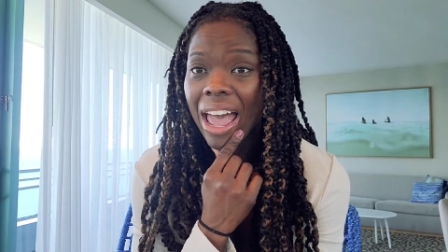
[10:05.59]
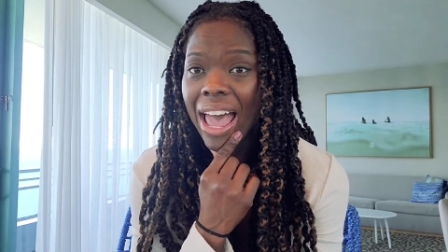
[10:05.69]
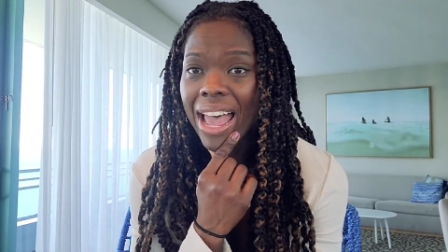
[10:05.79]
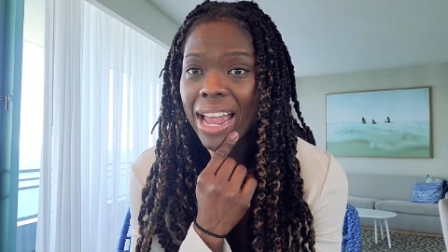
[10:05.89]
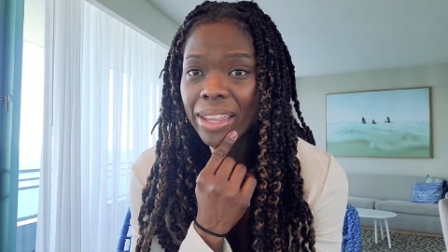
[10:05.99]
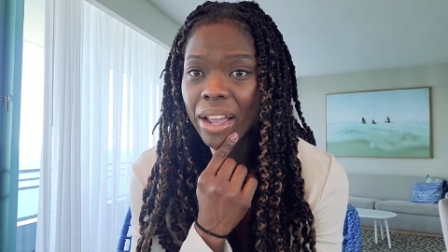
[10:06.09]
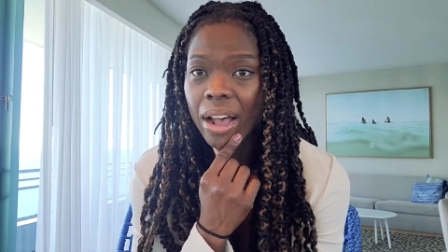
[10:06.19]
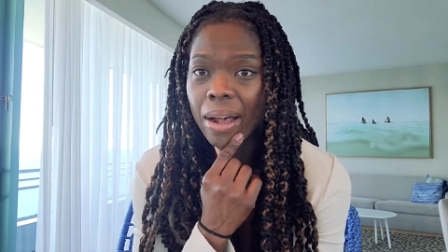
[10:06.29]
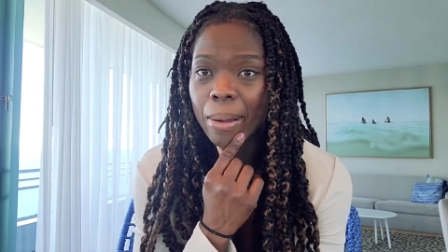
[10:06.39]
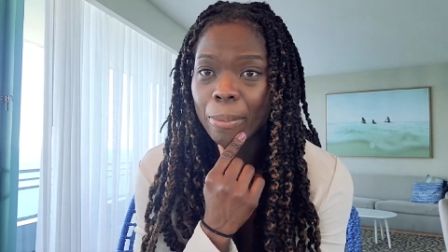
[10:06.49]
And
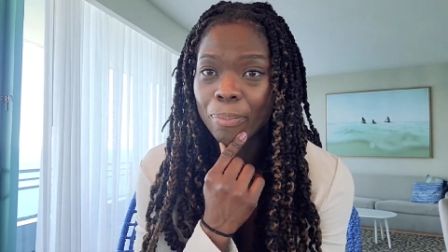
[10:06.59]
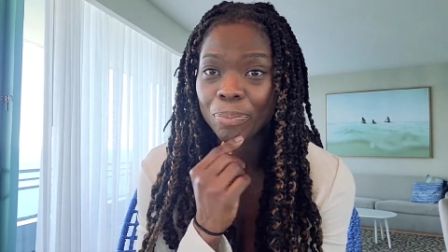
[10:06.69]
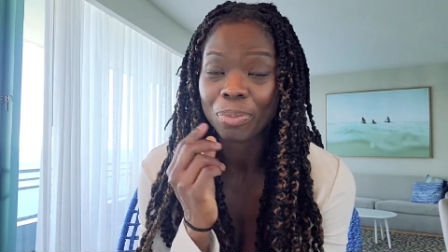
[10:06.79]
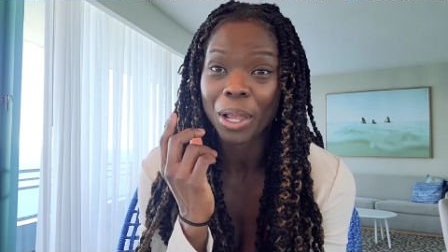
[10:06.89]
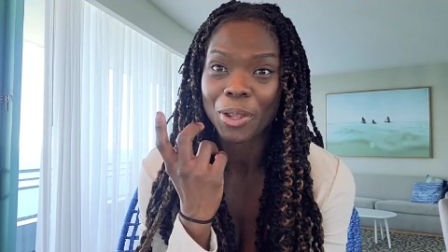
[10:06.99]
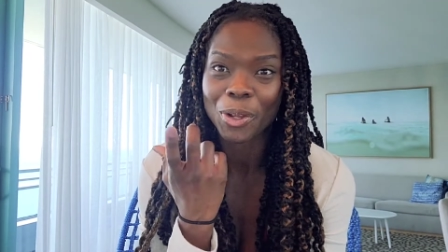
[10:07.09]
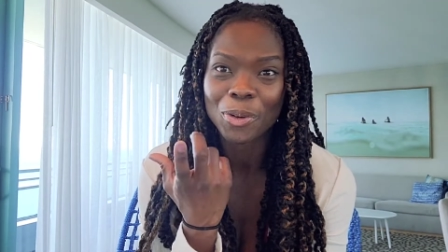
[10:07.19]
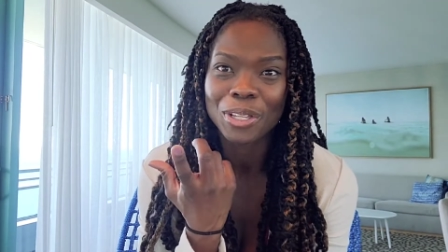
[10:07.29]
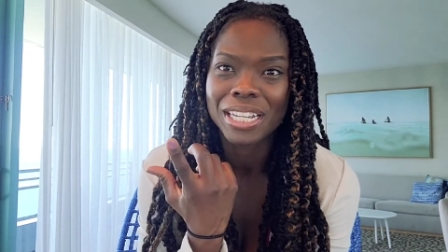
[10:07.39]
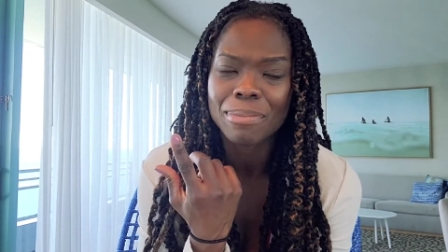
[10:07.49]
um,
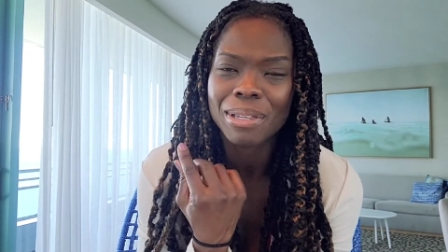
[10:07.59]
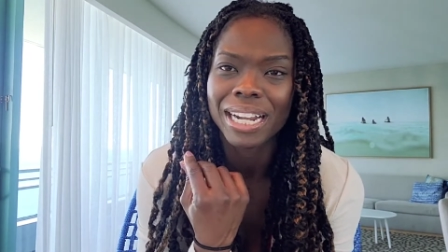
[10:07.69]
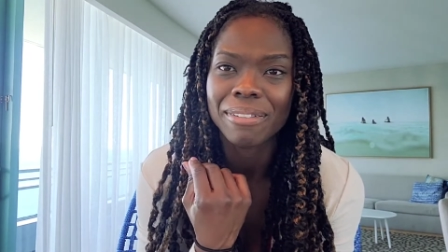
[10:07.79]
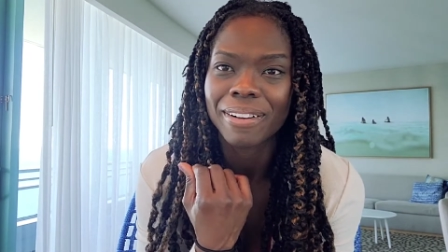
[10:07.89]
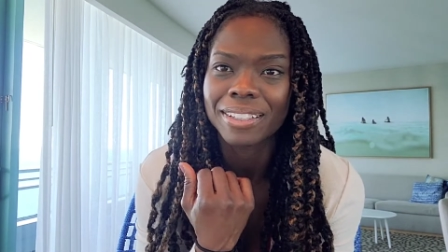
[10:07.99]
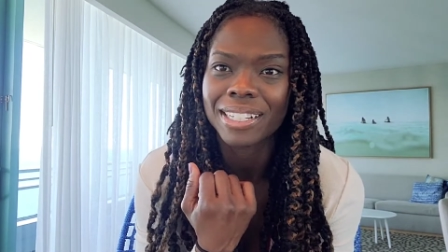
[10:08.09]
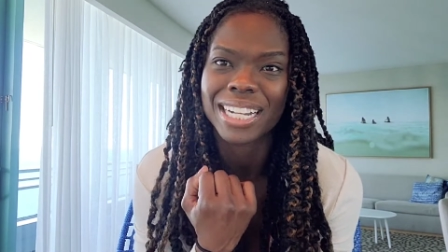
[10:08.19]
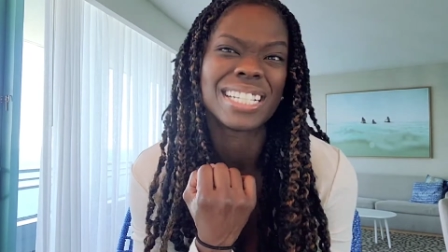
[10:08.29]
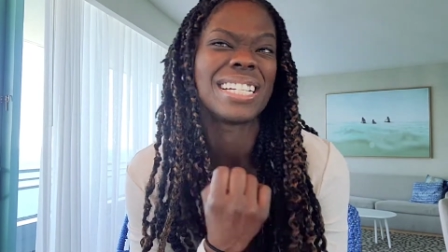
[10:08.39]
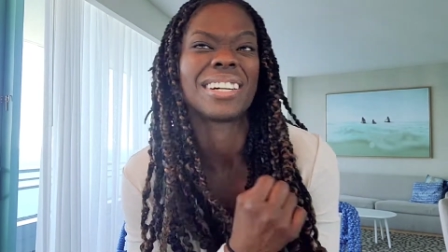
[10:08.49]
another tip that I found out that
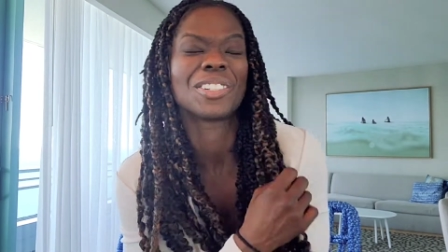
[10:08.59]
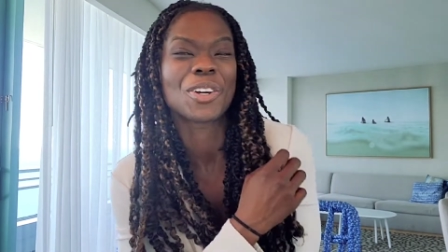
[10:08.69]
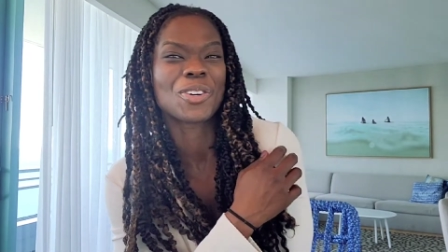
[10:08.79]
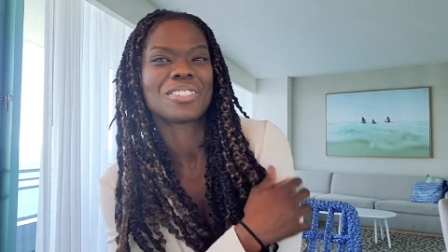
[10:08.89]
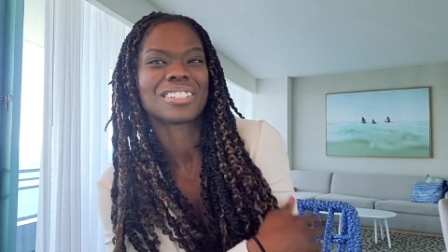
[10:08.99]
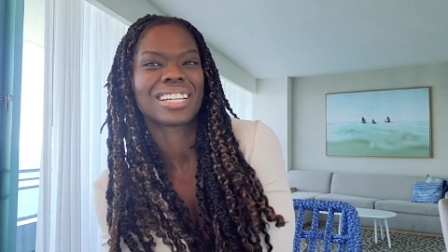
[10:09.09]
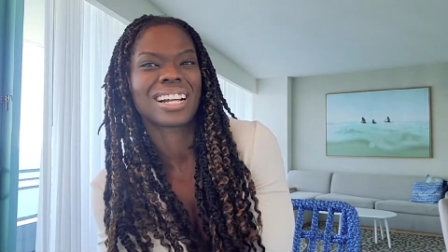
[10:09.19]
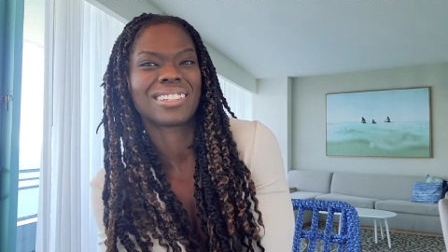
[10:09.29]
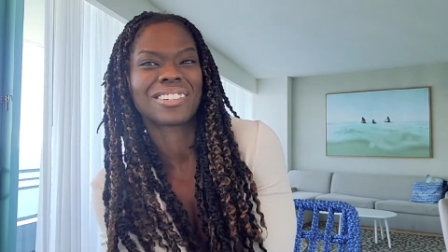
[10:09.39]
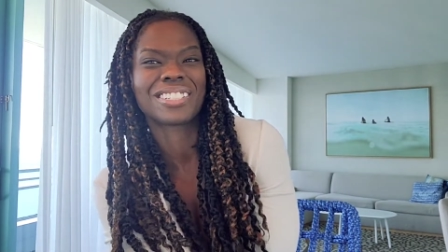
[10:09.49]
I did not know that
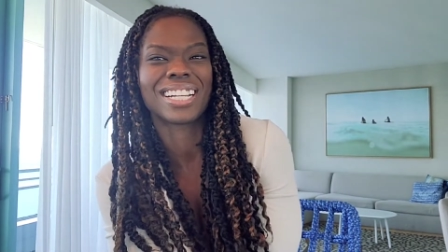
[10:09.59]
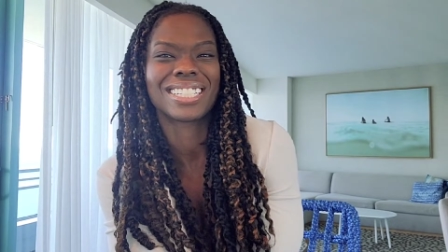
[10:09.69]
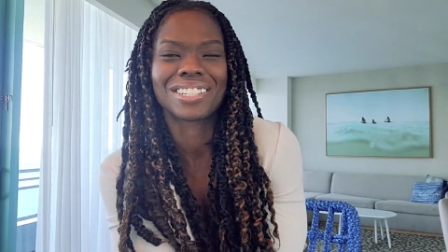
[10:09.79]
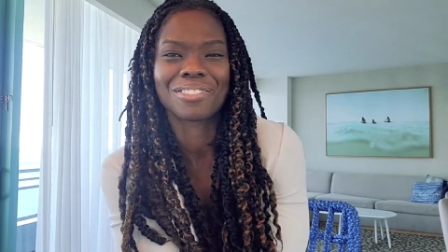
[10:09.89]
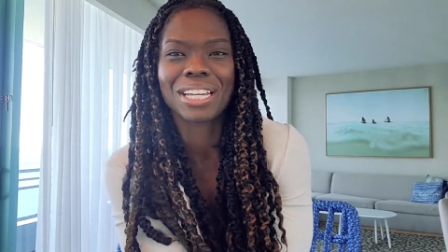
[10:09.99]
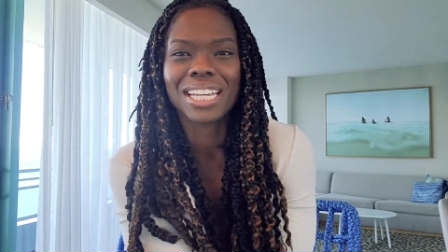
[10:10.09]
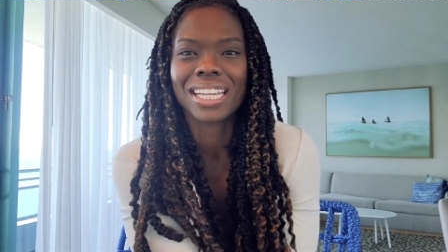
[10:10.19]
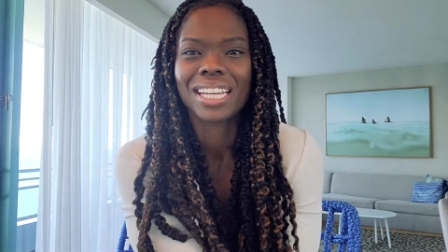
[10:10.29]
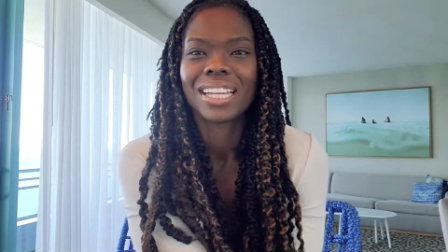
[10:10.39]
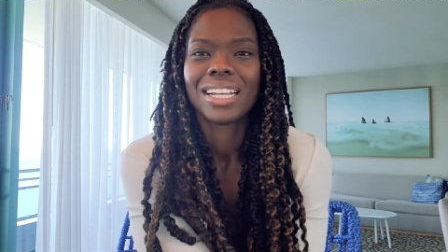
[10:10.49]
I learned like this
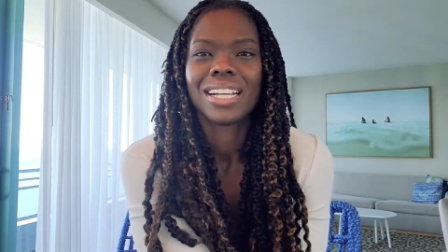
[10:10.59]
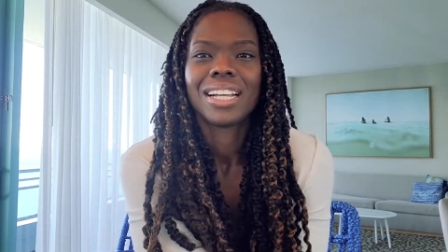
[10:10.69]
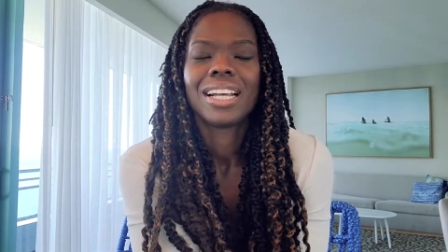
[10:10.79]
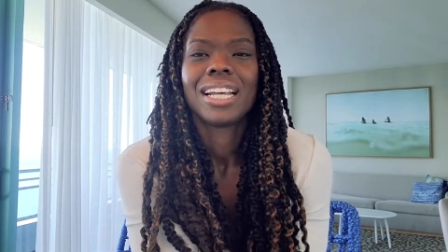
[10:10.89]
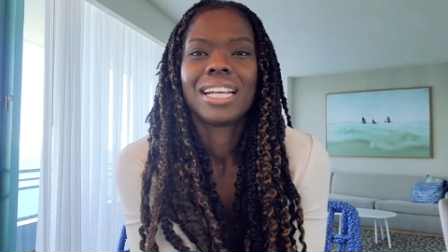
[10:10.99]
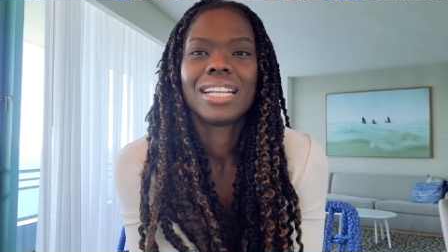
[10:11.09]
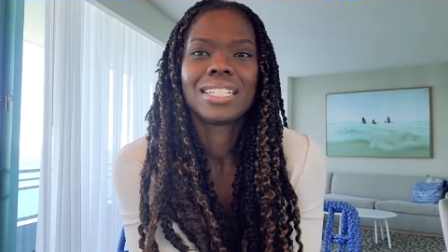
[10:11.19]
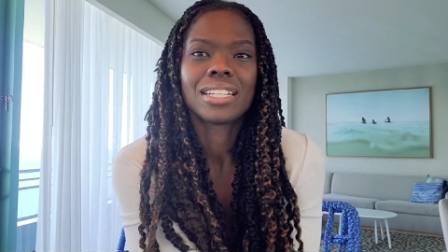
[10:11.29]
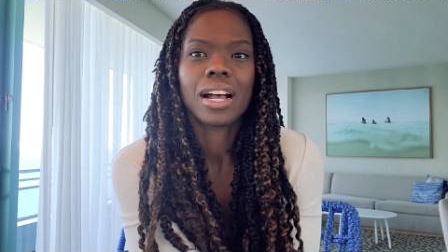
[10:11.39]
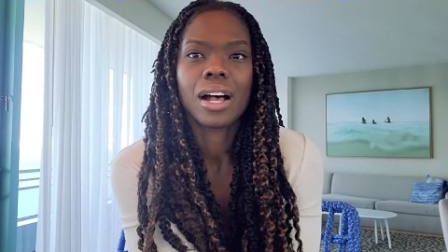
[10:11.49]
week
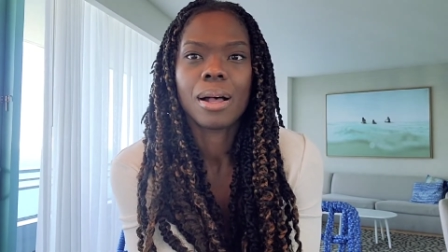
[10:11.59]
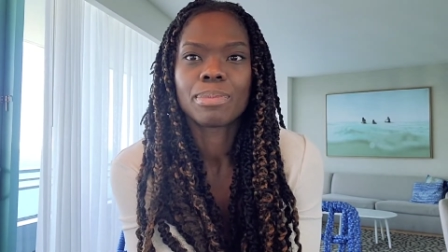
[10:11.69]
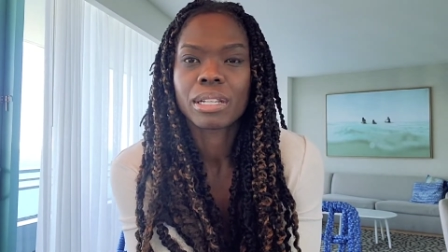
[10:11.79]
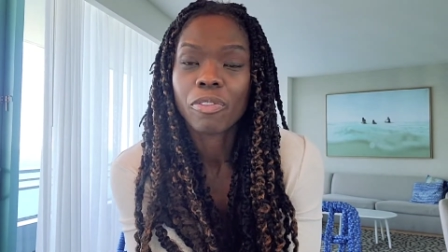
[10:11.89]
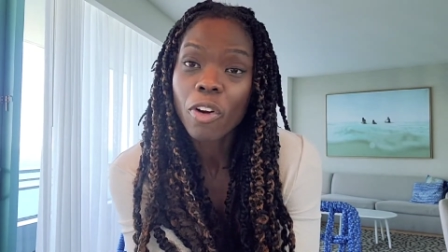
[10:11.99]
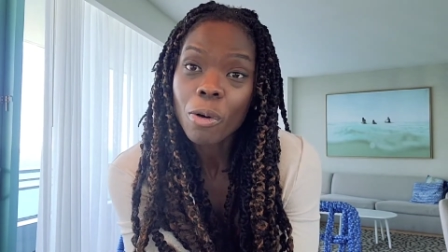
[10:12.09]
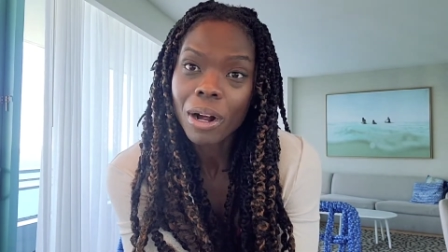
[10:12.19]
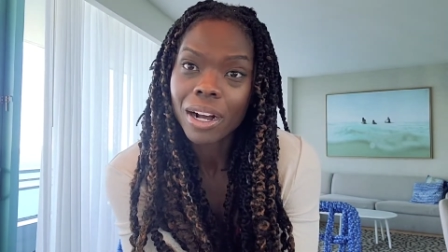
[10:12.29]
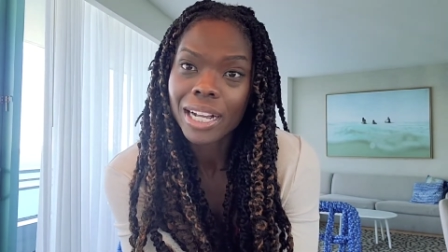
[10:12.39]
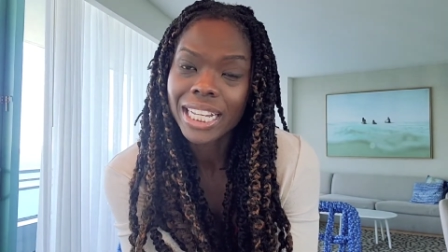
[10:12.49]
is um, Sephora.